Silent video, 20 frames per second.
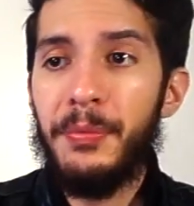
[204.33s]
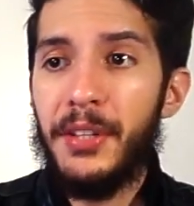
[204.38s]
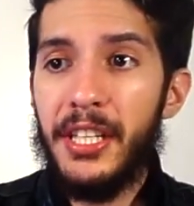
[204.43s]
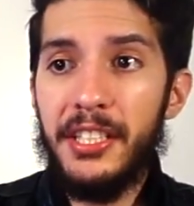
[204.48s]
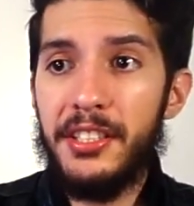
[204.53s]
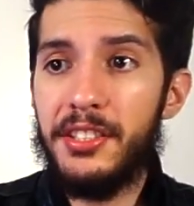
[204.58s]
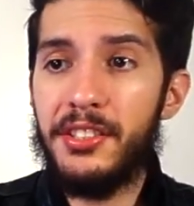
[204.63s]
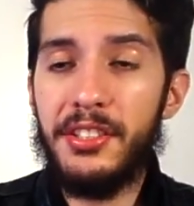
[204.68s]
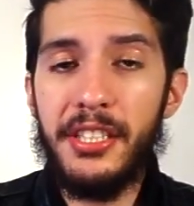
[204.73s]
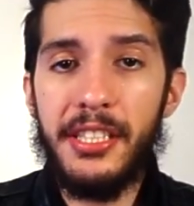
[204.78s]

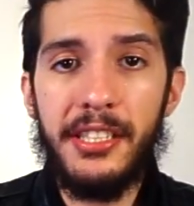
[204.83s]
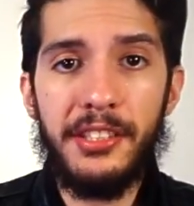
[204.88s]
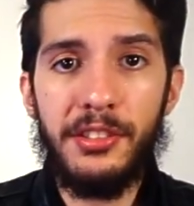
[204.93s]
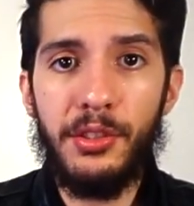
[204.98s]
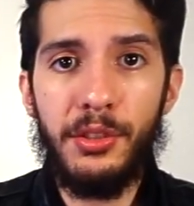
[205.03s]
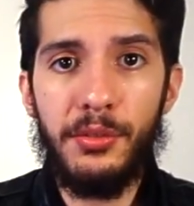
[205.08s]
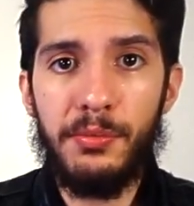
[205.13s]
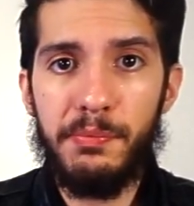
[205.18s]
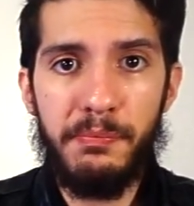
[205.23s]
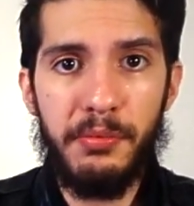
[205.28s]
He just needed
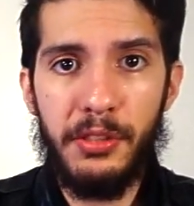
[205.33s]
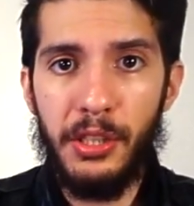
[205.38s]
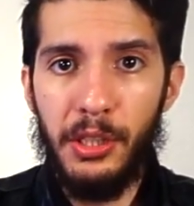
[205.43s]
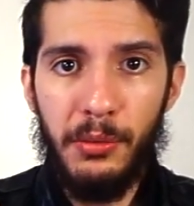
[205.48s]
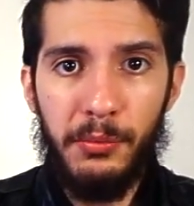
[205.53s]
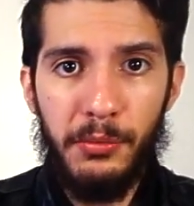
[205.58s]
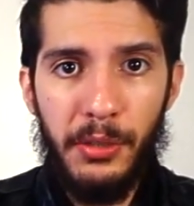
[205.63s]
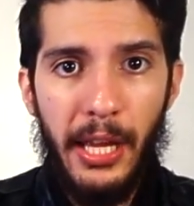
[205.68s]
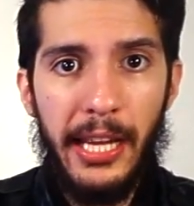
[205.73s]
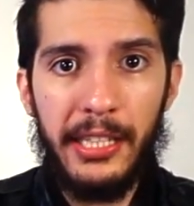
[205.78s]

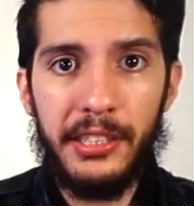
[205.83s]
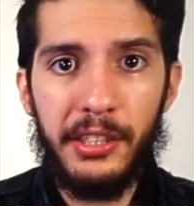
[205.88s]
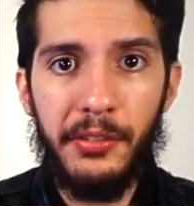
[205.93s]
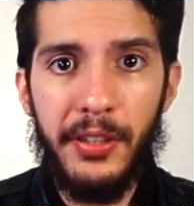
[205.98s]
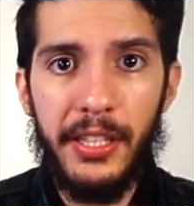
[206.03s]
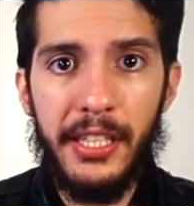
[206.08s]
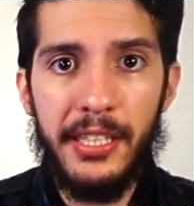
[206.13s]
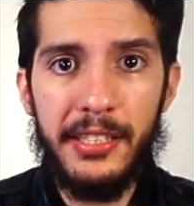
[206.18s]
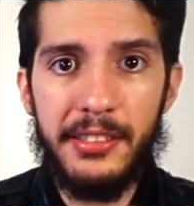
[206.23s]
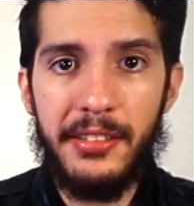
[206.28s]
to,
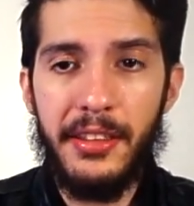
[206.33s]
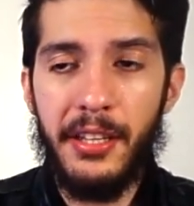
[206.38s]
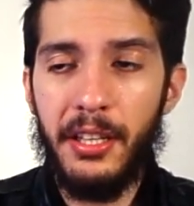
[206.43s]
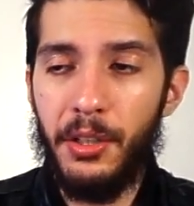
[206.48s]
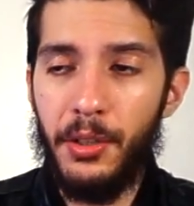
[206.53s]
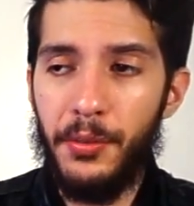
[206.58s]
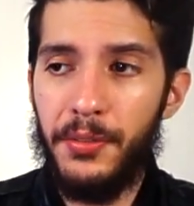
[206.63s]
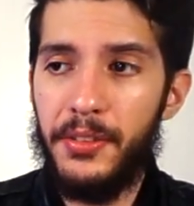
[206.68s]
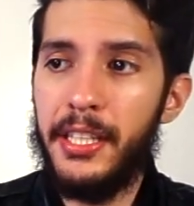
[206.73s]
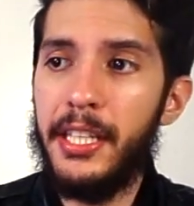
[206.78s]
activate his
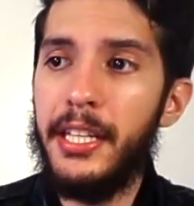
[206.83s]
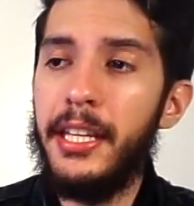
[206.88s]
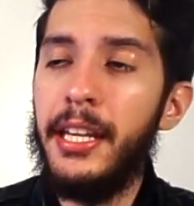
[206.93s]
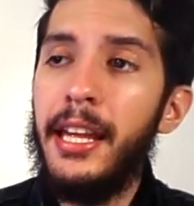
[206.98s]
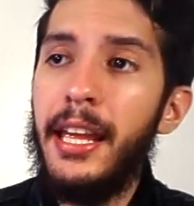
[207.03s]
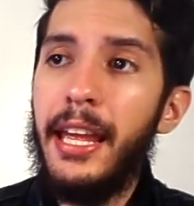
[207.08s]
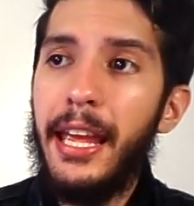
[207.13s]
little thingy